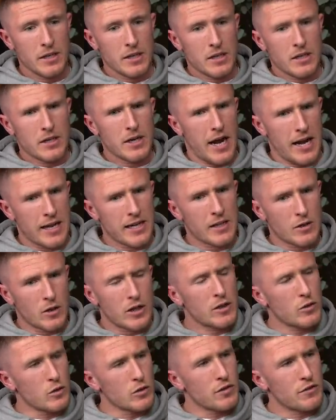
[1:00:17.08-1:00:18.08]
Nah,
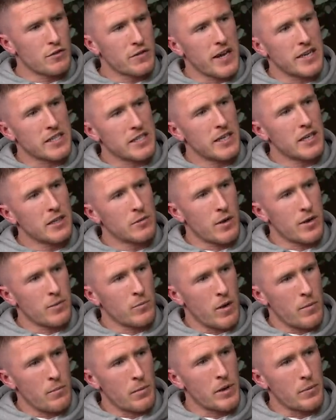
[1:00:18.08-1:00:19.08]
it does affect you, lad,
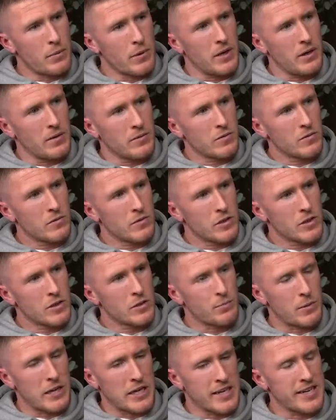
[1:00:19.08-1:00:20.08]
when people are
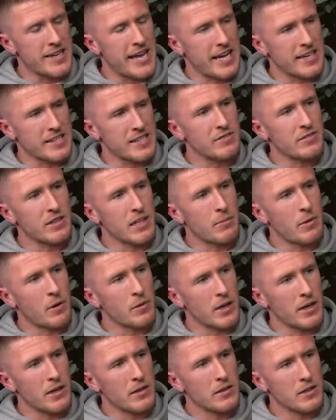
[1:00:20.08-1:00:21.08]
speaking negatively about
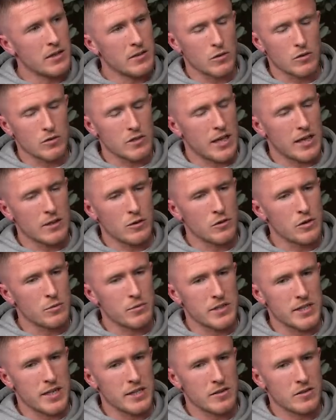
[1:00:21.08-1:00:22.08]
you. It does, lad,
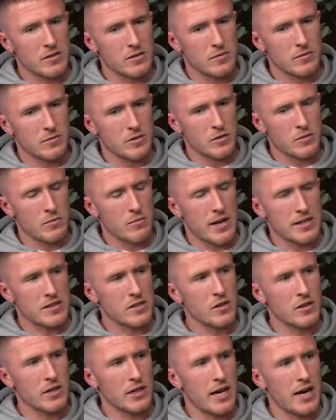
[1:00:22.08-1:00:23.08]
100%. It doesn't matter
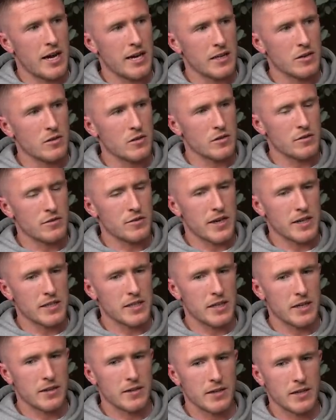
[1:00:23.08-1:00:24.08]
who you are, it does affect
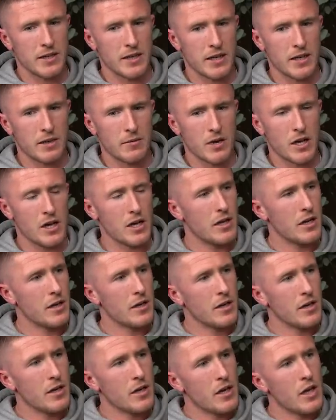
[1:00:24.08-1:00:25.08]
you. I'll back that
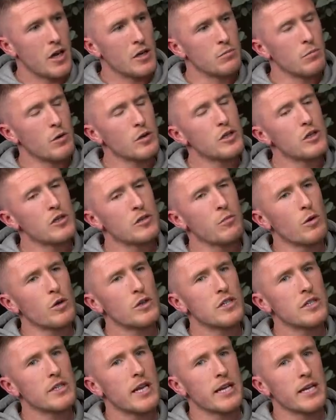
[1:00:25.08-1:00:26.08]
100%. As much
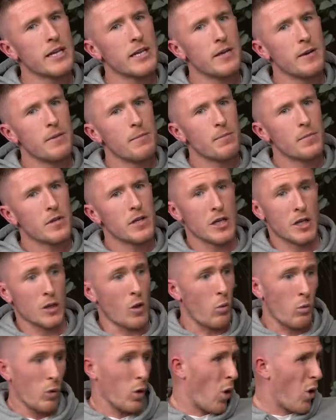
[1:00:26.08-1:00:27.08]
as like, you don't
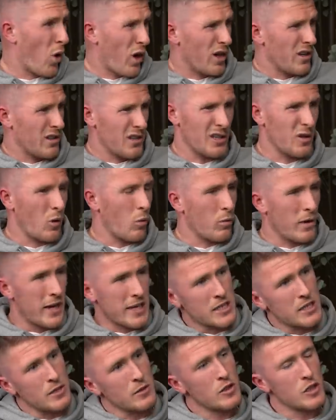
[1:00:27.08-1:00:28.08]
look and you don't
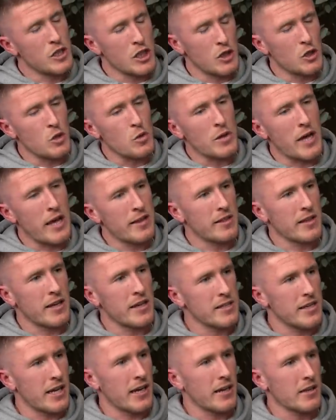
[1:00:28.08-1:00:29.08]
listen, you do get things
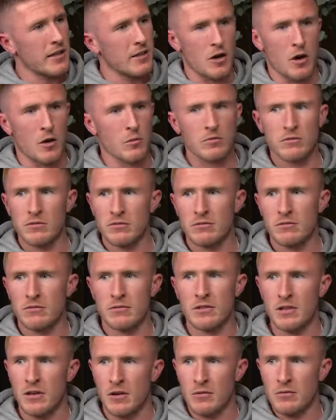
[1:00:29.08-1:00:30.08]
like, I don't know,
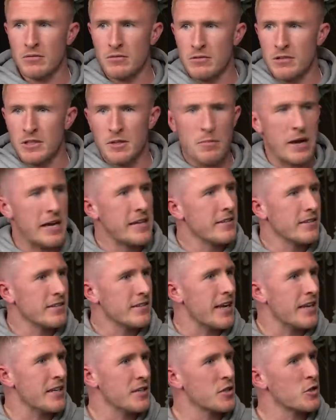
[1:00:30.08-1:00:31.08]
your mate will
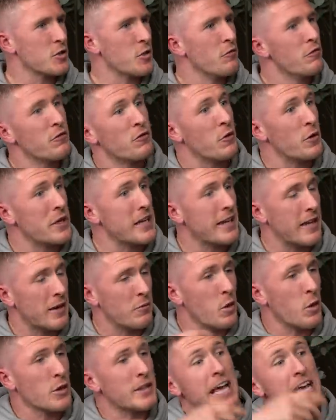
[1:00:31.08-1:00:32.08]
send you something funny, like
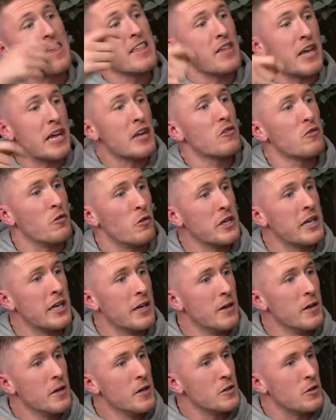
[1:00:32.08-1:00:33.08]
what they think's funny. Do you
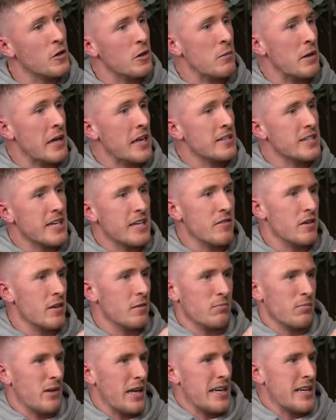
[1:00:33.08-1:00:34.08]
know what I mean? Say if you
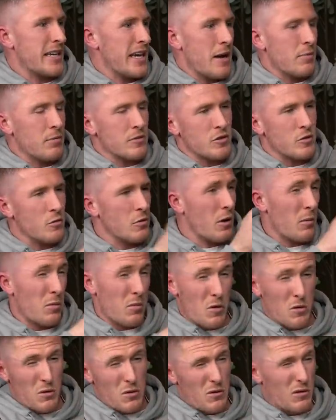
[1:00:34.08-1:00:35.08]
play crap and someone will
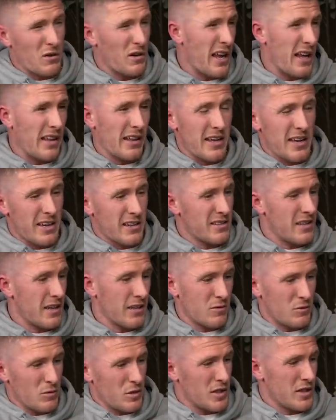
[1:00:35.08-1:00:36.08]
probably, oh, hell,
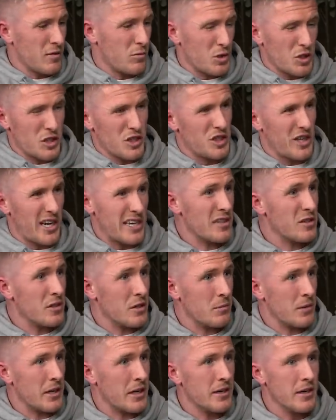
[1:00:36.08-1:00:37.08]
XX was shite, do you know
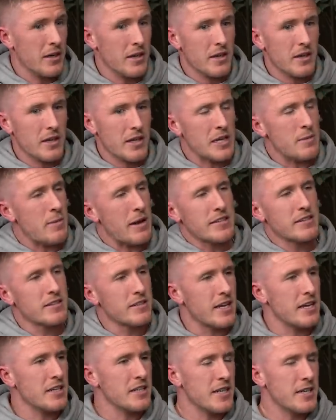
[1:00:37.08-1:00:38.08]
what I mean? Yeah. Your mate will
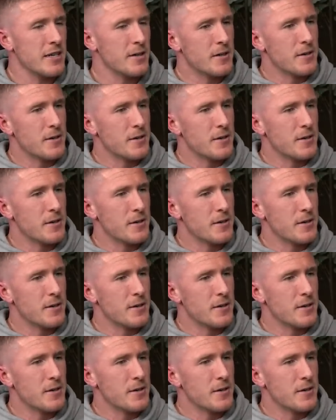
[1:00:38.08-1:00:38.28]
send you it.